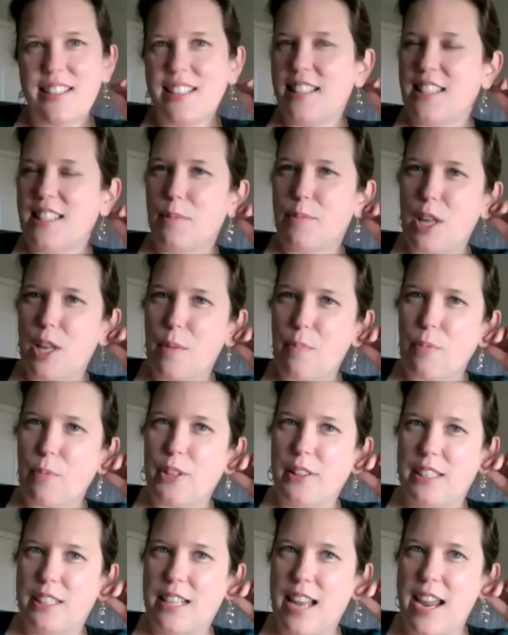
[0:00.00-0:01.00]
sets us up
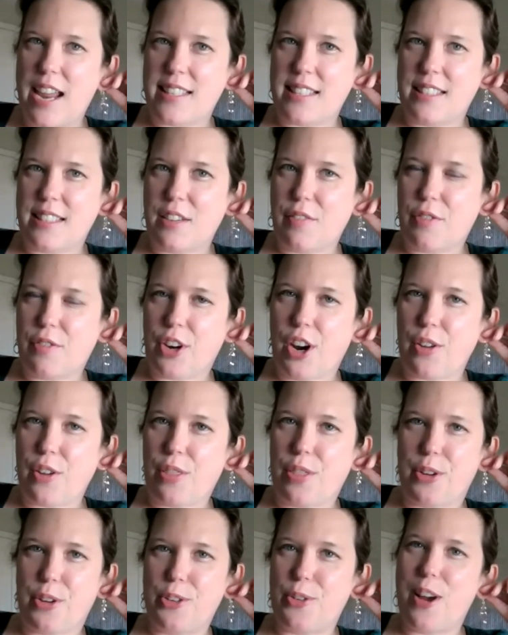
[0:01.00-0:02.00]
really nicely for our
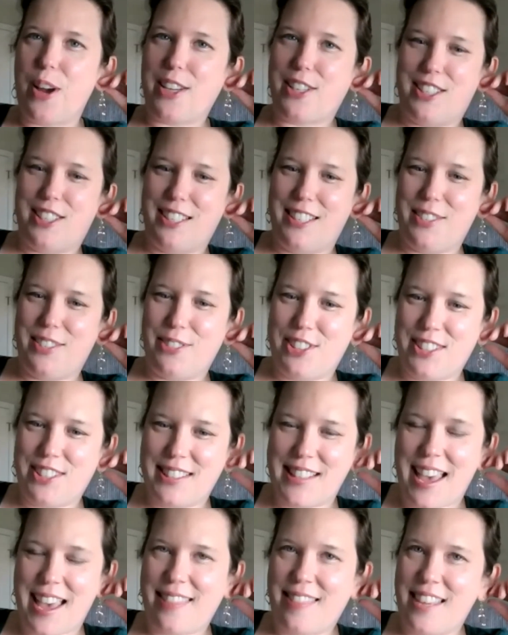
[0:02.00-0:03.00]
third question, which is
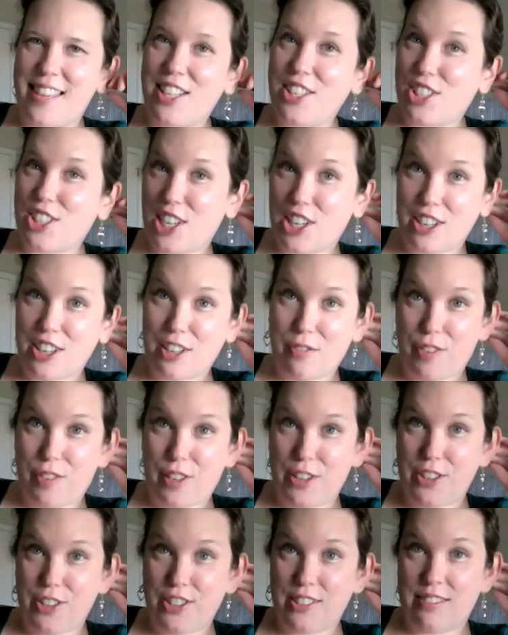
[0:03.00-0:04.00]
that the engineering
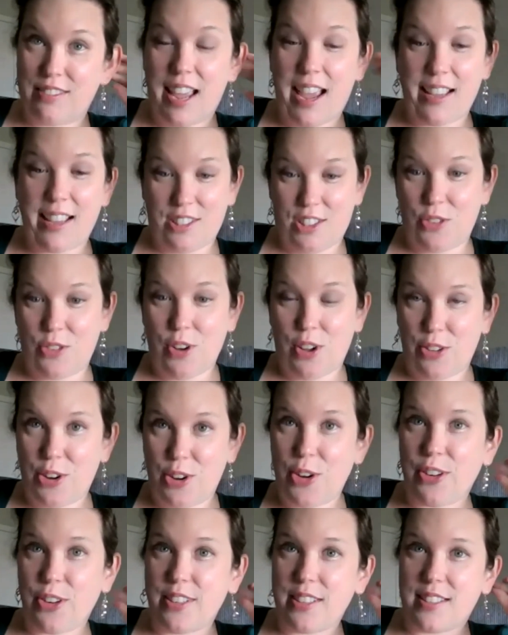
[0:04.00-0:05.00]
field, as you all
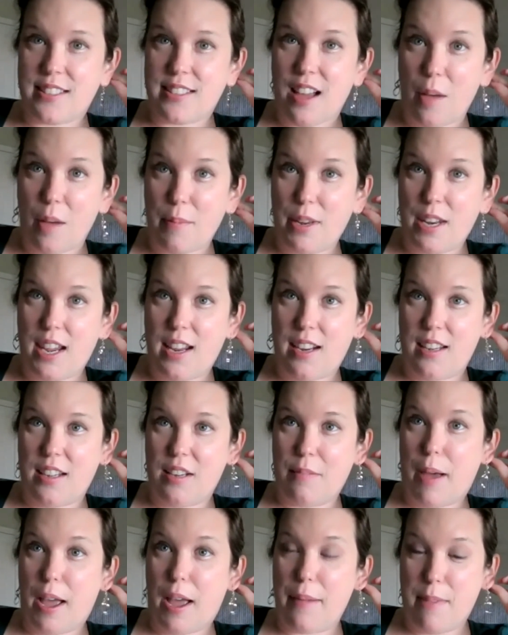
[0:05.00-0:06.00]
know, is dominated
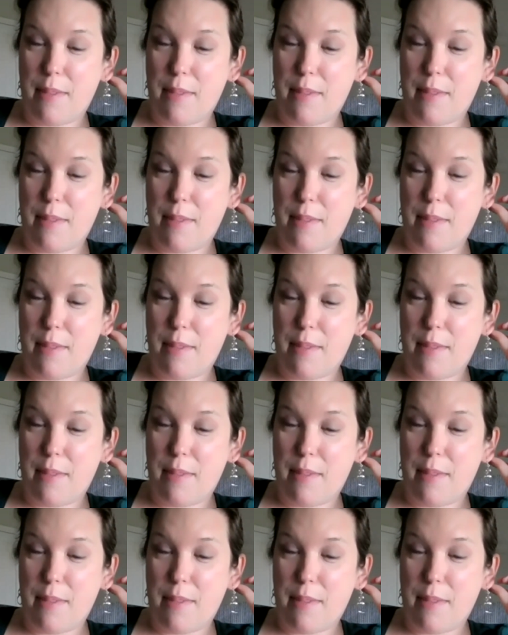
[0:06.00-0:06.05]
by